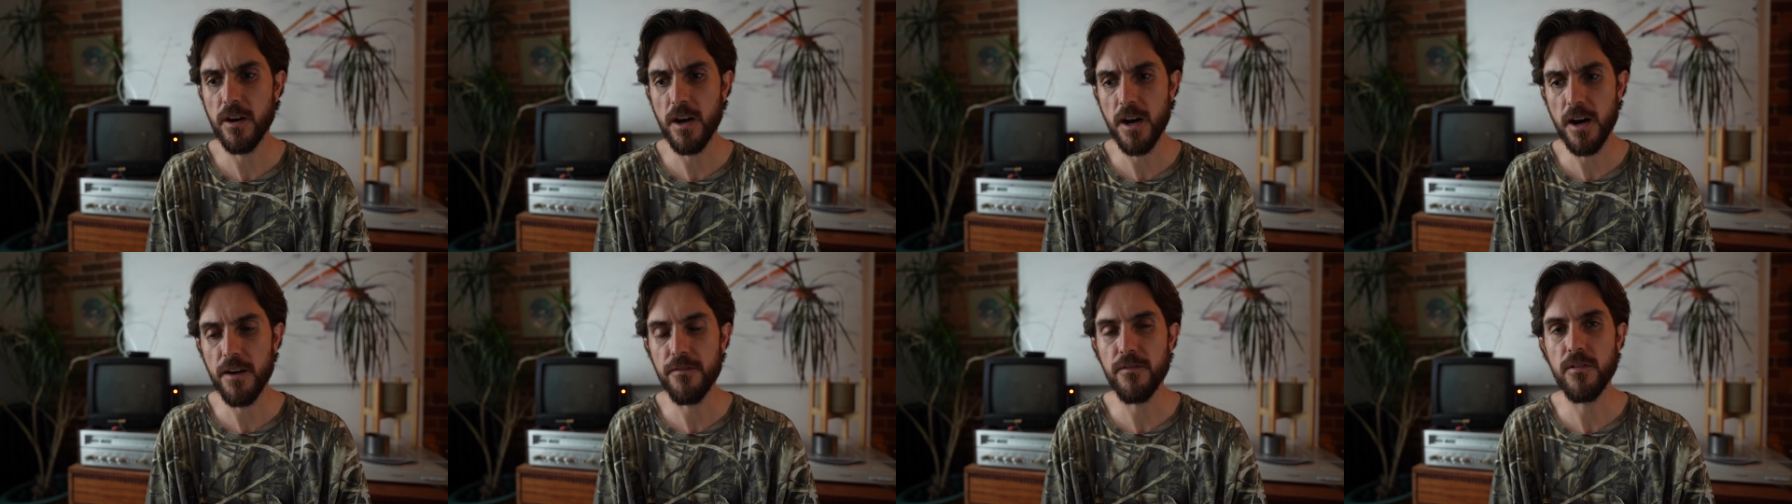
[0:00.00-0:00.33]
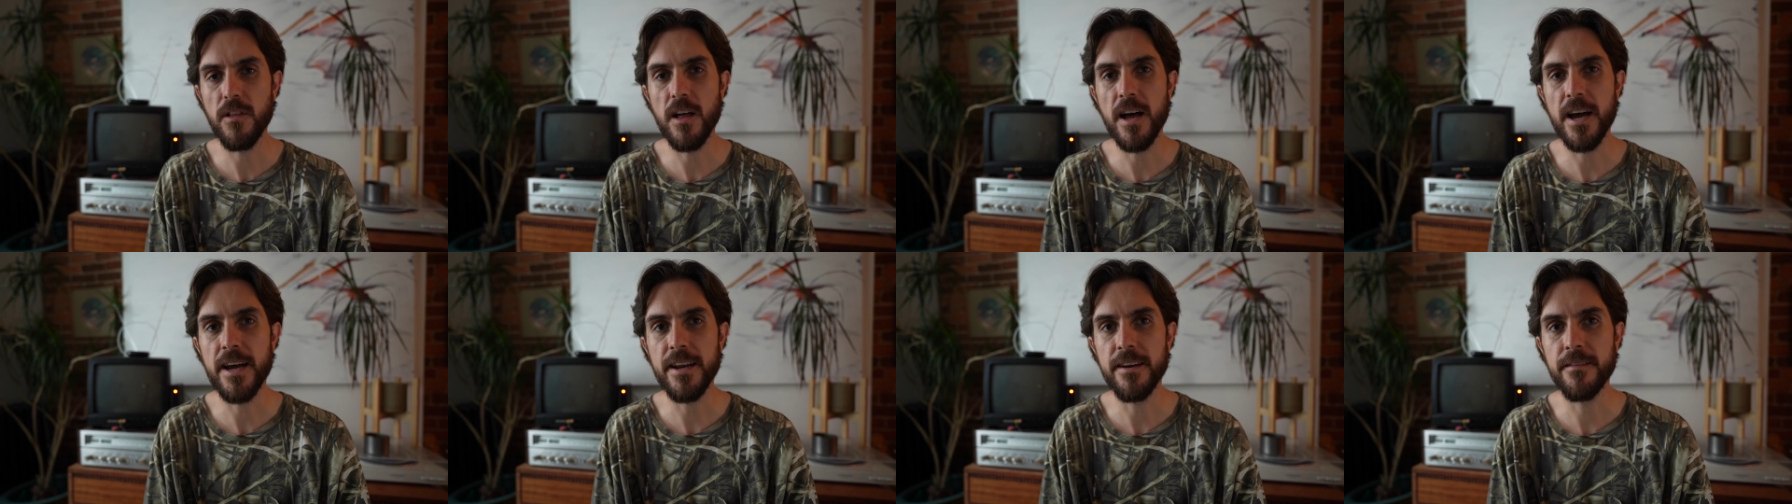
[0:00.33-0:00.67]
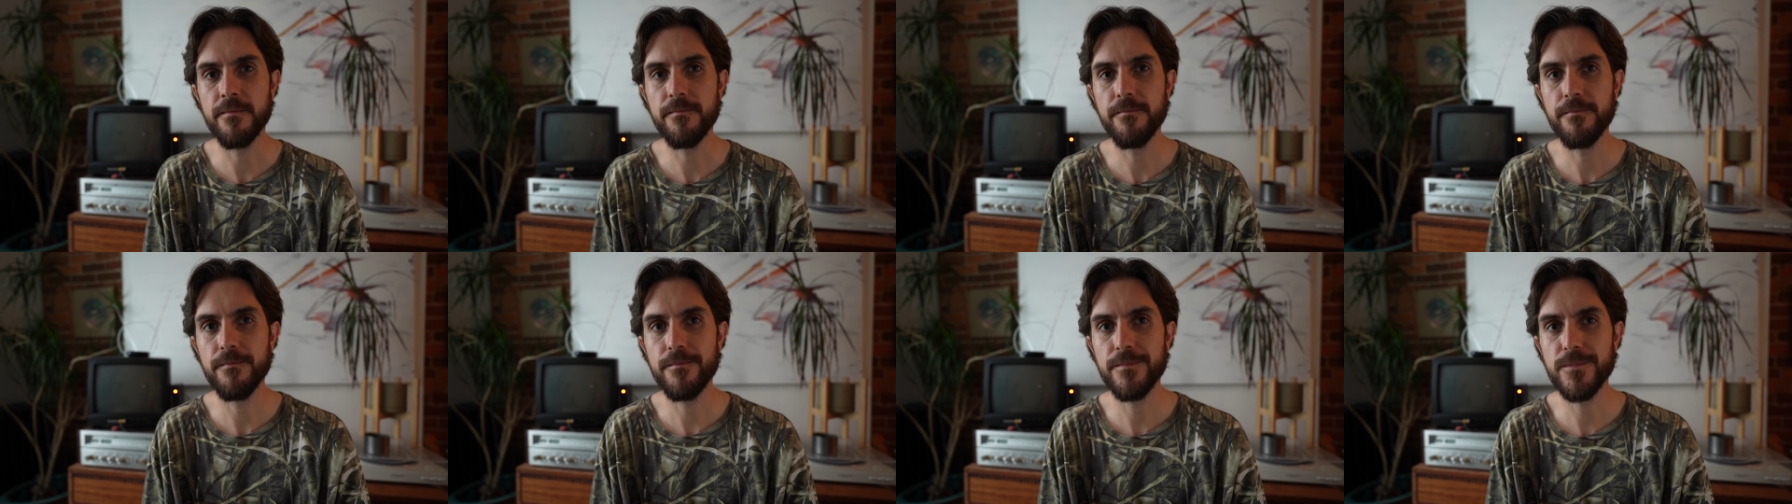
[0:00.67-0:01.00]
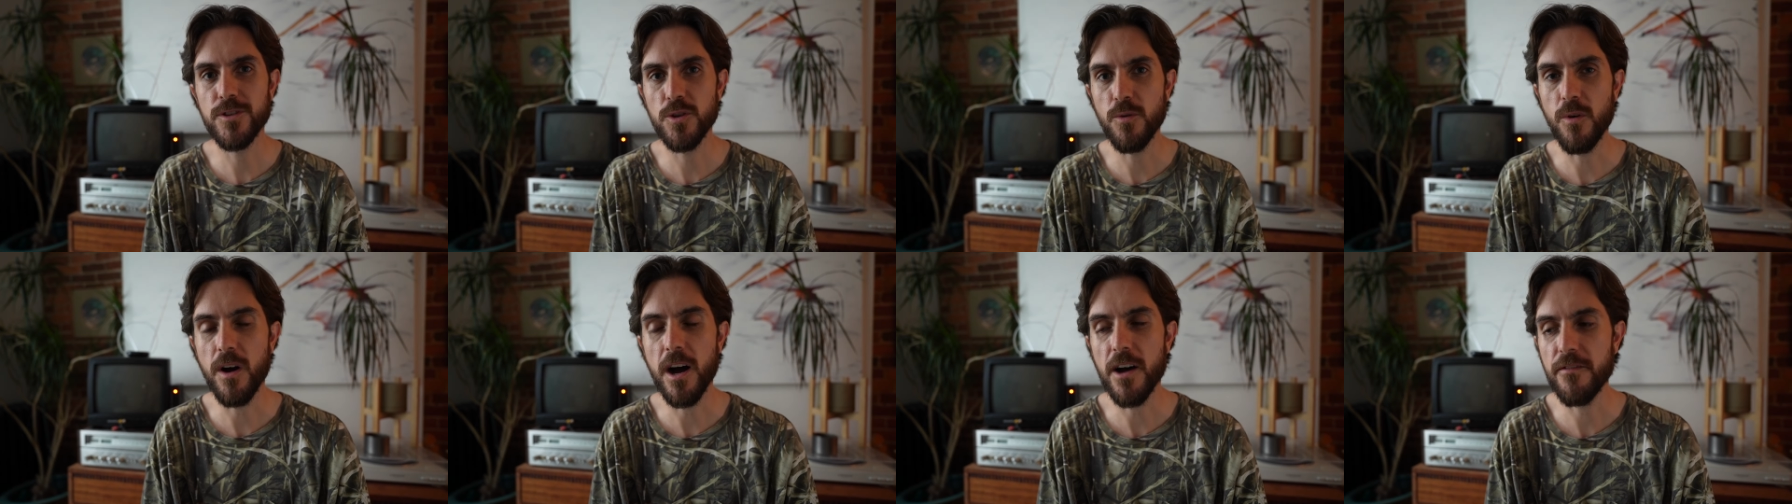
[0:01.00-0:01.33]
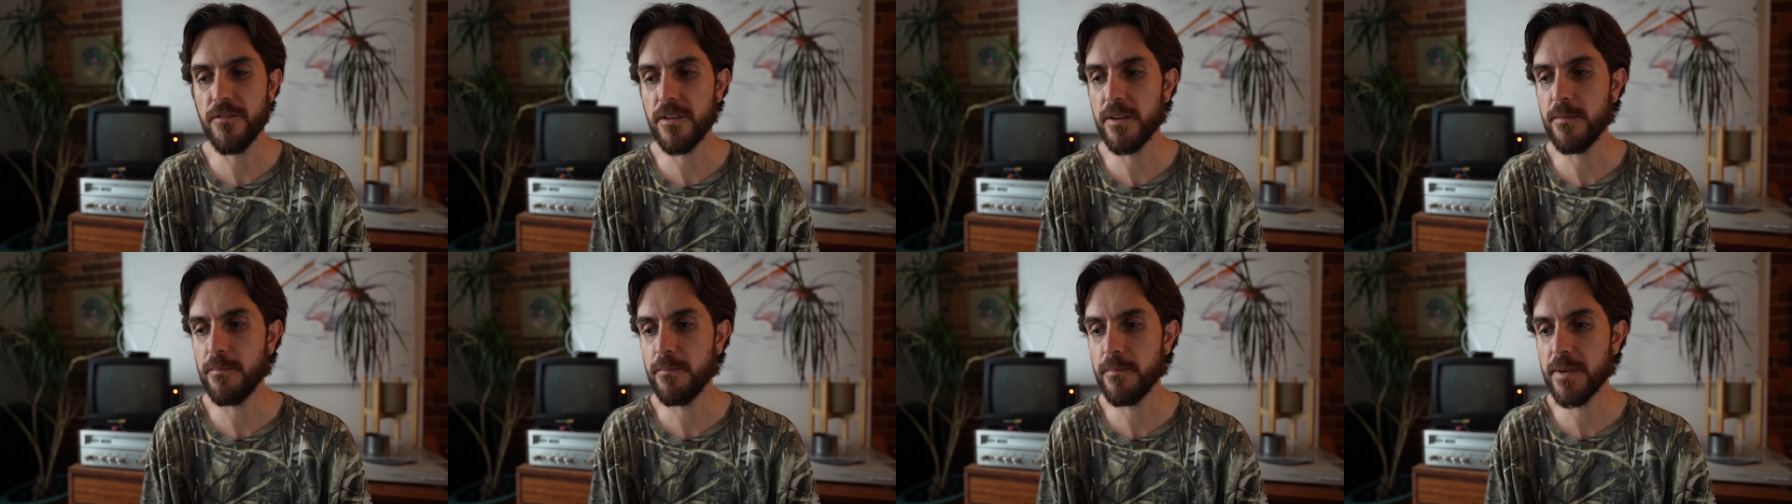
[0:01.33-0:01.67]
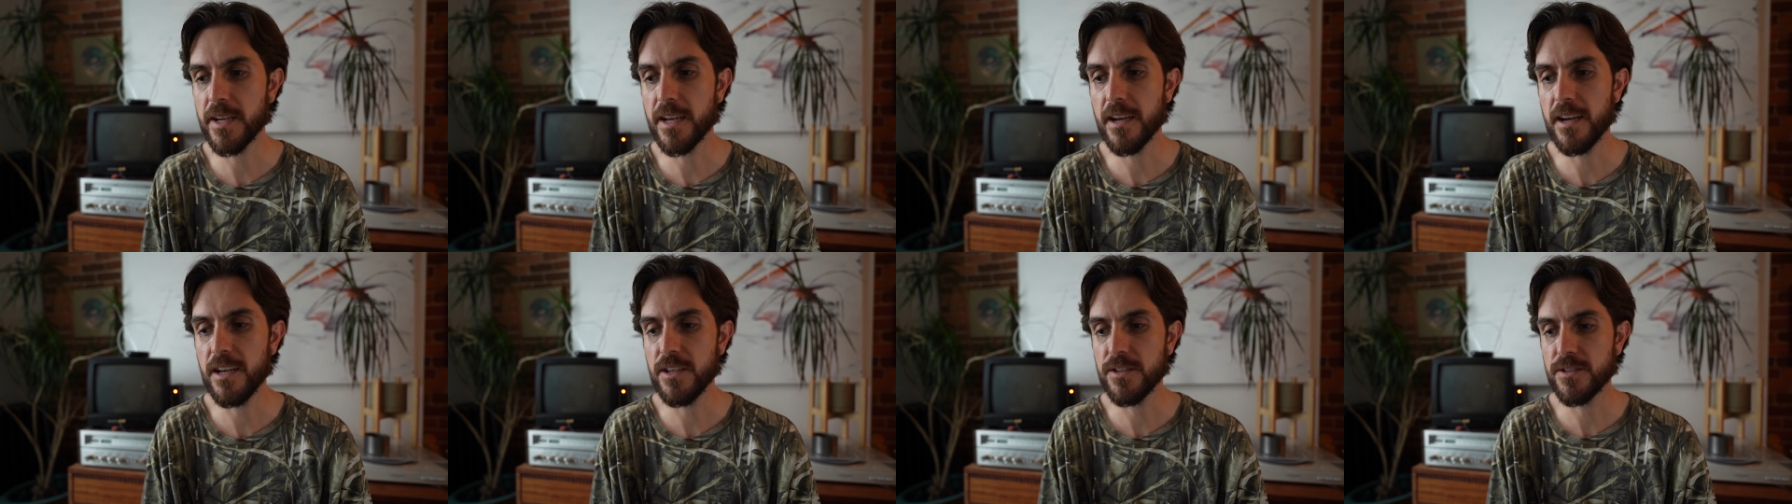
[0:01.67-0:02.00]
offline too often
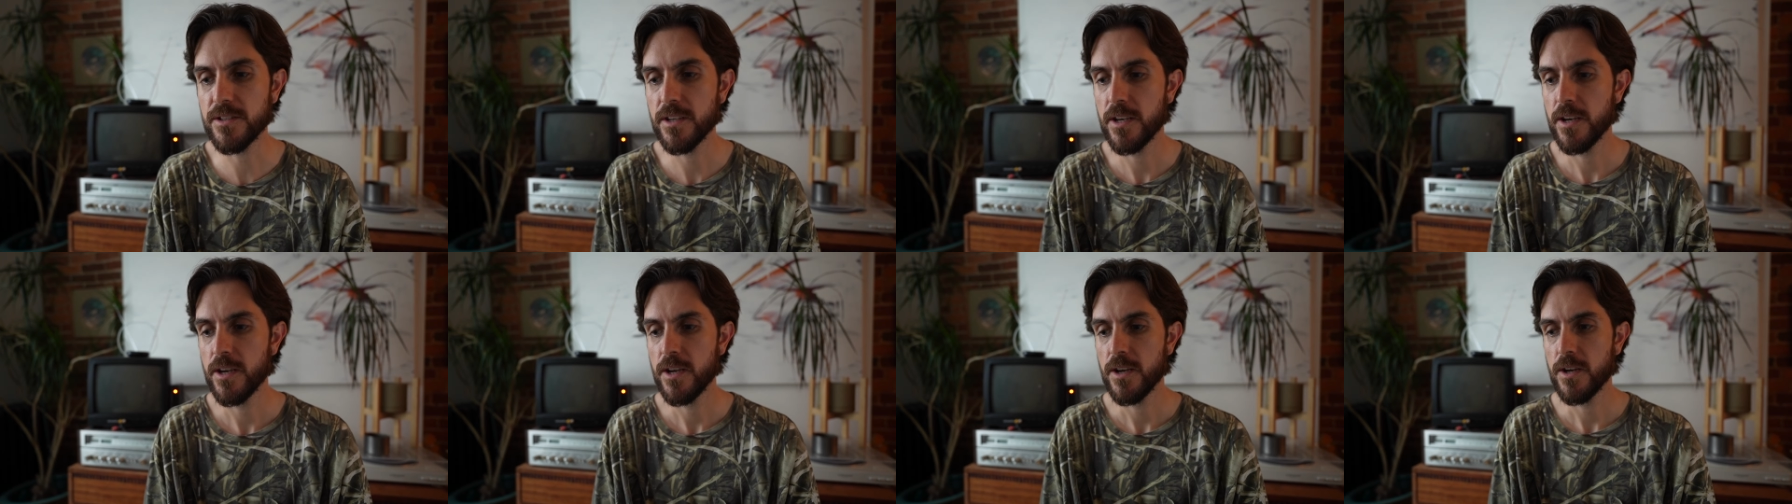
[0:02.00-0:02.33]
because